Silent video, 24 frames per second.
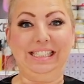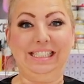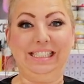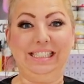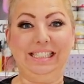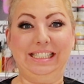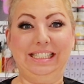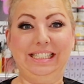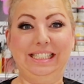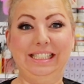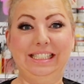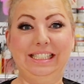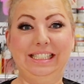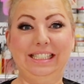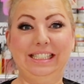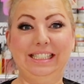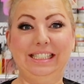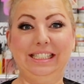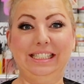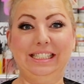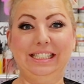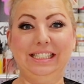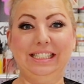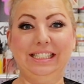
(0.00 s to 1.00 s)

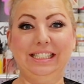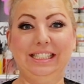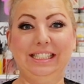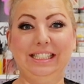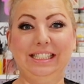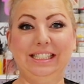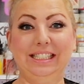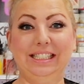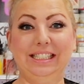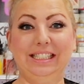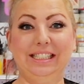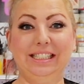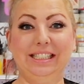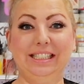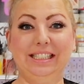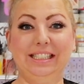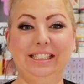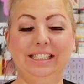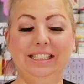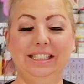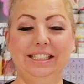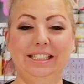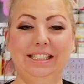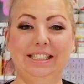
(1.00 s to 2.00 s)

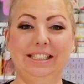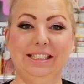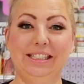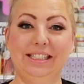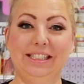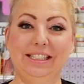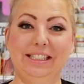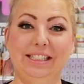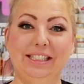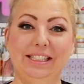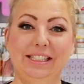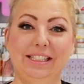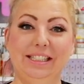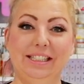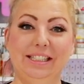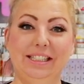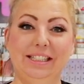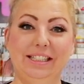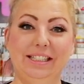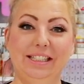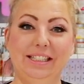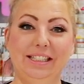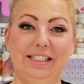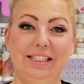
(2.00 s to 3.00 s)

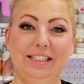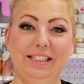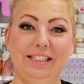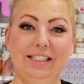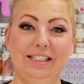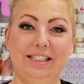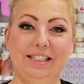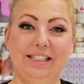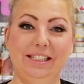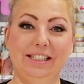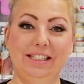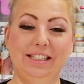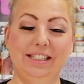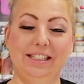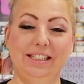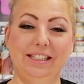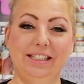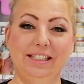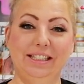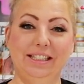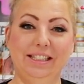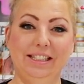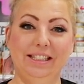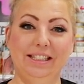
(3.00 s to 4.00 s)

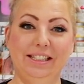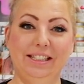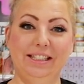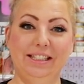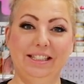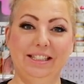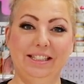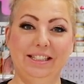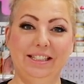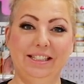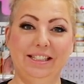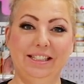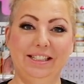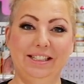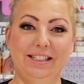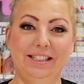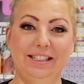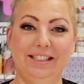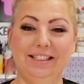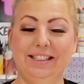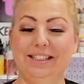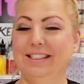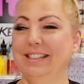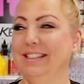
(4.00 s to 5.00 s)

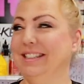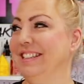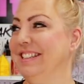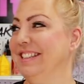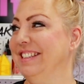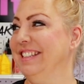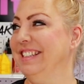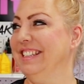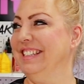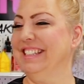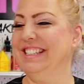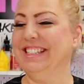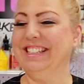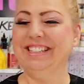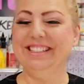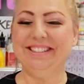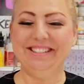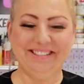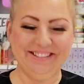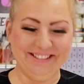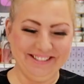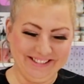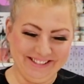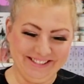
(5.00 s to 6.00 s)

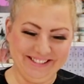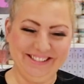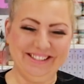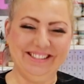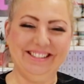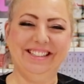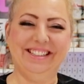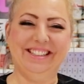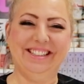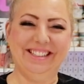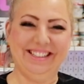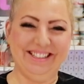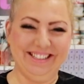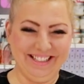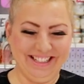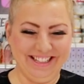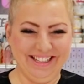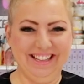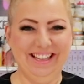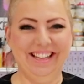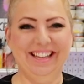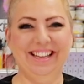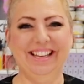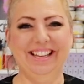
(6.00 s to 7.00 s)

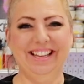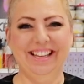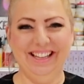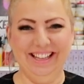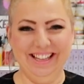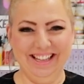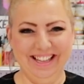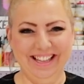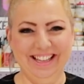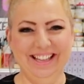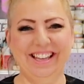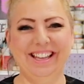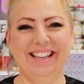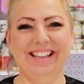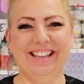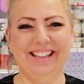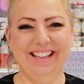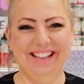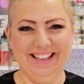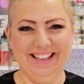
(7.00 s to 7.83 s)
[no speech]